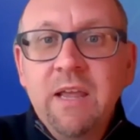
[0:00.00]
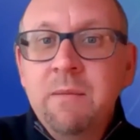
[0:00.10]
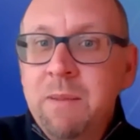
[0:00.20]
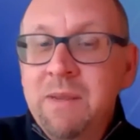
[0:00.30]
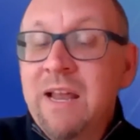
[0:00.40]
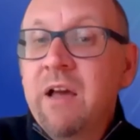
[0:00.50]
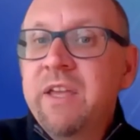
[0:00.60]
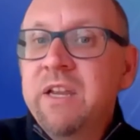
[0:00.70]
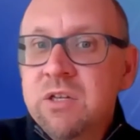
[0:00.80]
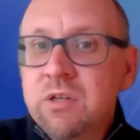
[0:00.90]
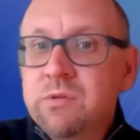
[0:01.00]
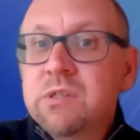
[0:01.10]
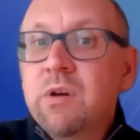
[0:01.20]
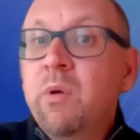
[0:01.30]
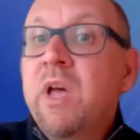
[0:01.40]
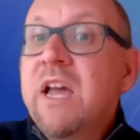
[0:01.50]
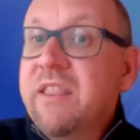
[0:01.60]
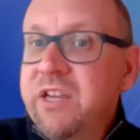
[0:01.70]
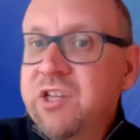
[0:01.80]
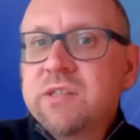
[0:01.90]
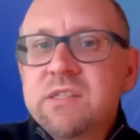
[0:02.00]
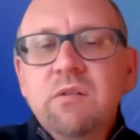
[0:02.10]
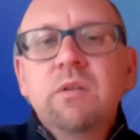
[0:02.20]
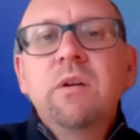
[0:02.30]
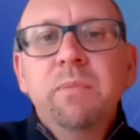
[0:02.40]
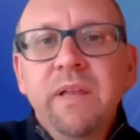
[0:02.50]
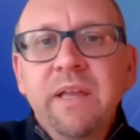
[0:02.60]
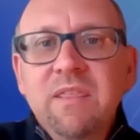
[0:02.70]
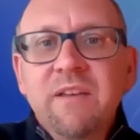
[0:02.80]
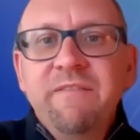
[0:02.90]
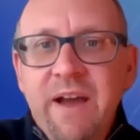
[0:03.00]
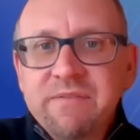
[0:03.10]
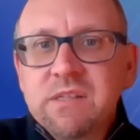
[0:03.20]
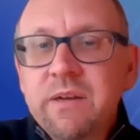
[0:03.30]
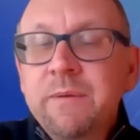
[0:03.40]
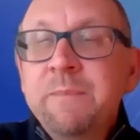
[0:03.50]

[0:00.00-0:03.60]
and maybe now they do, so they should still complete the FAFSA,